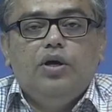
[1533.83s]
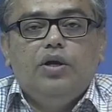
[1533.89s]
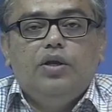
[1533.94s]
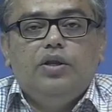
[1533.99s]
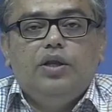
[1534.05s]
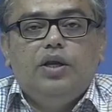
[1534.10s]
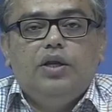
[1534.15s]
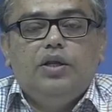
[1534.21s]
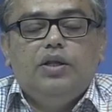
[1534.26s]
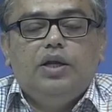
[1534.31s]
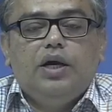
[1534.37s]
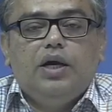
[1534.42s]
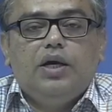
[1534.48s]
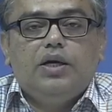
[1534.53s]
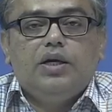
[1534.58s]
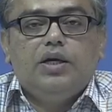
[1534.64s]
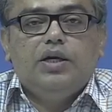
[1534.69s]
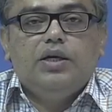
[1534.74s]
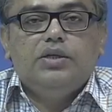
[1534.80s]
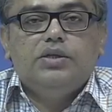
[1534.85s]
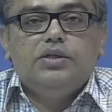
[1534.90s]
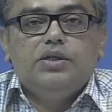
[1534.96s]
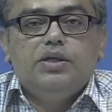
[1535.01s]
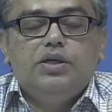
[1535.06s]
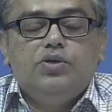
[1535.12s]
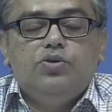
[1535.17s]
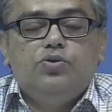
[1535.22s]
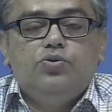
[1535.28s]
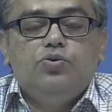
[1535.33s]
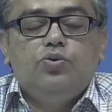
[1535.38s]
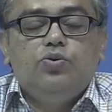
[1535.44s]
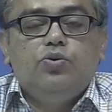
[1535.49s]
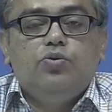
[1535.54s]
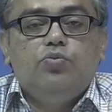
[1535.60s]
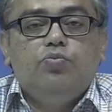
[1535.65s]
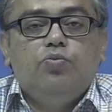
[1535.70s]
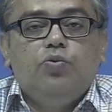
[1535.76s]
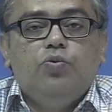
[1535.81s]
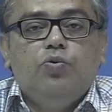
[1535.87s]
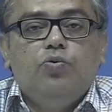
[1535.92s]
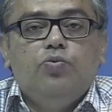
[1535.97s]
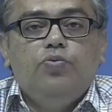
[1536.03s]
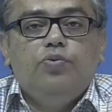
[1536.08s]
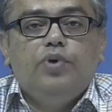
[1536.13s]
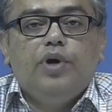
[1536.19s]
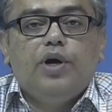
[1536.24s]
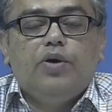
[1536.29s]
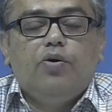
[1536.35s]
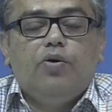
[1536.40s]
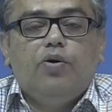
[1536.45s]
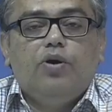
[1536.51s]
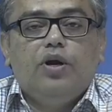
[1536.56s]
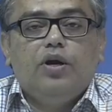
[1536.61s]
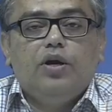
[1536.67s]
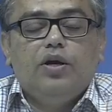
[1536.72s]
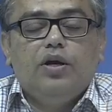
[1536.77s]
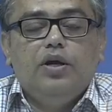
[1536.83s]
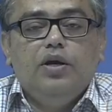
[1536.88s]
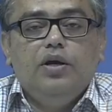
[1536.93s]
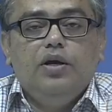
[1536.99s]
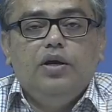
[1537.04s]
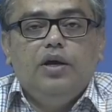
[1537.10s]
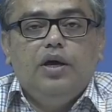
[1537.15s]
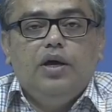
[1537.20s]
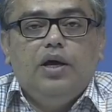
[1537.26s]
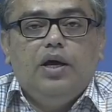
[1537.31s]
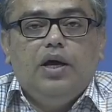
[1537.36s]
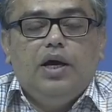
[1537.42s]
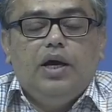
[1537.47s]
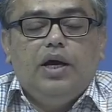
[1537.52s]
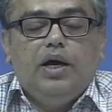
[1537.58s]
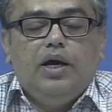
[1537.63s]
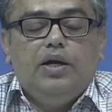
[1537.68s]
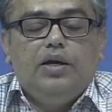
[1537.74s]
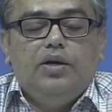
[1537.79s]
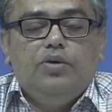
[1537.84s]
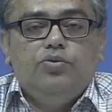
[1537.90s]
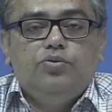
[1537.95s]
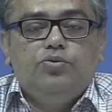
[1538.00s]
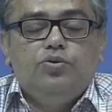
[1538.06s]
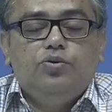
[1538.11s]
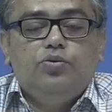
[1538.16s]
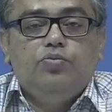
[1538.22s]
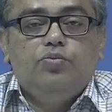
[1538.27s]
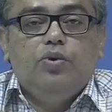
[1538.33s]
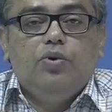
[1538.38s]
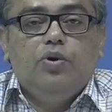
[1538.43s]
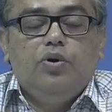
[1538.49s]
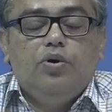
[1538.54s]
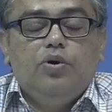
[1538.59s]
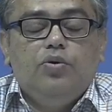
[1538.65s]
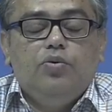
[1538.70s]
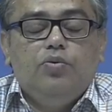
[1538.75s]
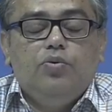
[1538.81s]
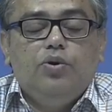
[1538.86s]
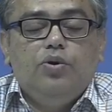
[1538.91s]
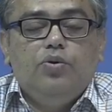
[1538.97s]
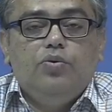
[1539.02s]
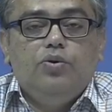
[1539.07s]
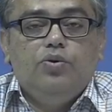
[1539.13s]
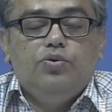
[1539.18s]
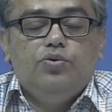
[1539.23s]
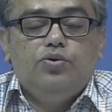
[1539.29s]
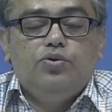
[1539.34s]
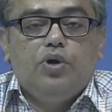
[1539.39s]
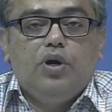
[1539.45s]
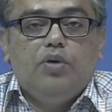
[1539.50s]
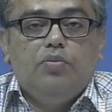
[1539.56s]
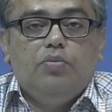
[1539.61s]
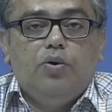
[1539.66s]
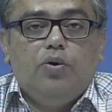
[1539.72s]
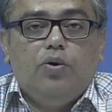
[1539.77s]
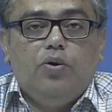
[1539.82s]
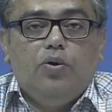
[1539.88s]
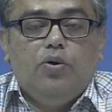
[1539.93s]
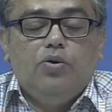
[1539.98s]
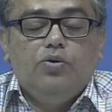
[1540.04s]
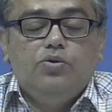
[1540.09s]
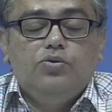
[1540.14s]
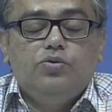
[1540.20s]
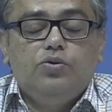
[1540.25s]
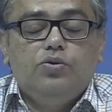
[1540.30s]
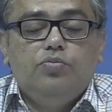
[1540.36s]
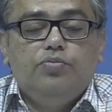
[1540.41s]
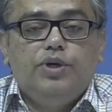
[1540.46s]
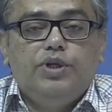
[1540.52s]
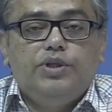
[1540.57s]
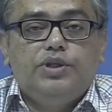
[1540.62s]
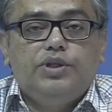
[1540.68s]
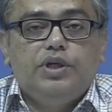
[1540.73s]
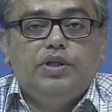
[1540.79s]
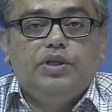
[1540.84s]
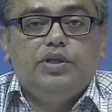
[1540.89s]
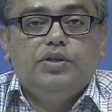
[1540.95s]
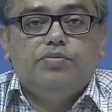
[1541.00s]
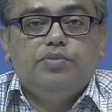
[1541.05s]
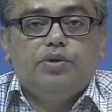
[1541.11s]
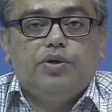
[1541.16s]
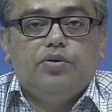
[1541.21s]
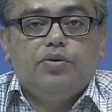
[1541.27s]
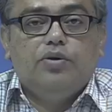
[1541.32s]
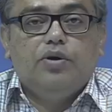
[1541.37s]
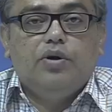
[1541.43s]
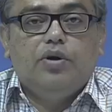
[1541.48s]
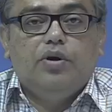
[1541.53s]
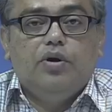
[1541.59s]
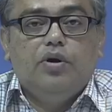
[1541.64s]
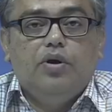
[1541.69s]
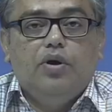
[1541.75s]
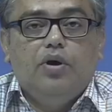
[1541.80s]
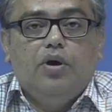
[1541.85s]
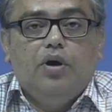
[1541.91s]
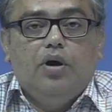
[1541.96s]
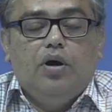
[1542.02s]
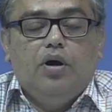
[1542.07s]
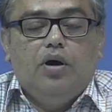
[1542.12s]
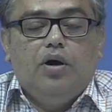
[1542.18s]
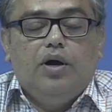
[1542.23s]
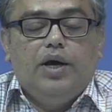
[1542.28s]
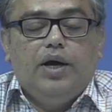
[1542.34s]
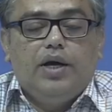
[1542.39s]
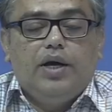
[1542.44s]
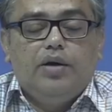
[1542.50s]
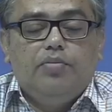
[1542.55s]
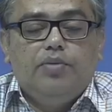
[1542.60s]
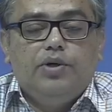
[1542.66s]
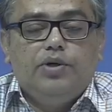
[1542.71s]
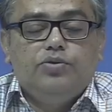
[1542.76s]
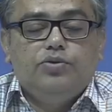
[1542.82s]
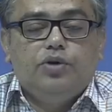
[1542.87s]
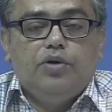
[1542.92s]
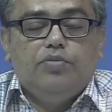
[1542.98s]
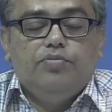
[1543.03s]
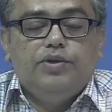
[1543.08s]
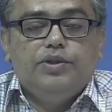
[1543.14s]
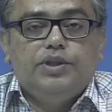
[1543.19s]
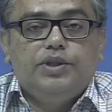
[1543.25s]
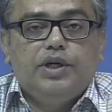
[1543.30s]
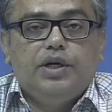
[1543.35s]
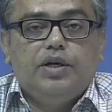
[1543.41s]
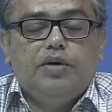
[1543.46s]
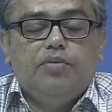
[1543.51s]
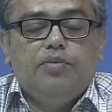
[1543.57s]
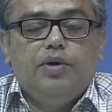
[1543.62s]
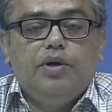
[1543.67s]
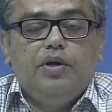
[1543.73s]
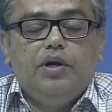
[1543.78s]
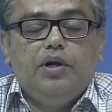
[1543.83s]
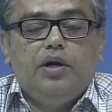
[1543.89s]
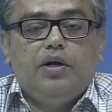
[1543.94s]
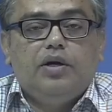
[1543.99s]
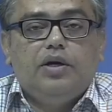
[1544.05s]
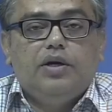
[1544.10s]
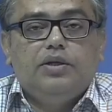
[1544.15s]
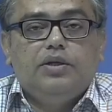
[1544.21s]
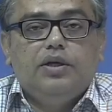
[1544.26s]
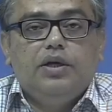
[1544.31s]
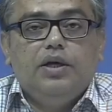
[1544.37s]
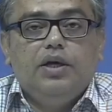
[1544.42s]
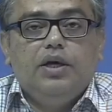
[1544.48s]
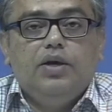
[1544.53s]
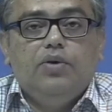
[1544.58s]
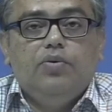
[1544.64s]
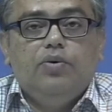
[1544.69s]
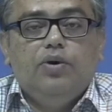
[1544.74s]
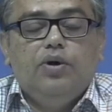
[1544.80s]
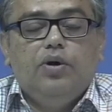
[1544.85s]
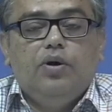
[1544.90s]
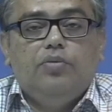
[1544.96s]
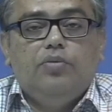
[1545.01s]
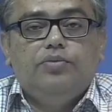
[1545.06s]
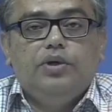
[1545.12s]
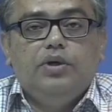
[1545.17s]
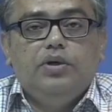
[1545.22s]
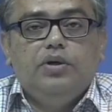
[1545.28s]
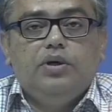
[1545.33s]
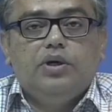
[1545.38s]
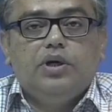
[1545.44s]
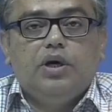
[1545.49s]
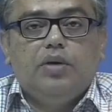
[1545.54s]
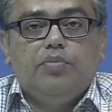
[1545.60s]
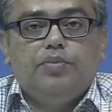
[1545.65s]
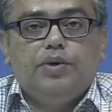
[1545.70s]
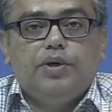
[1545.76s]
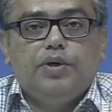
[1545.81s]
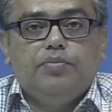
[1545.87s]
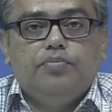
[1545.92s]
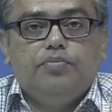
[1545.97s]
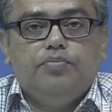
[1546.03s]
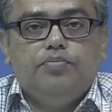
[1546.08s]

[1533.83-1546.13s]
then in that case it should move accordingly and you should uh, you, you should have also mentioned this particular uh, agreement joint venture agreement under the AOA of the company.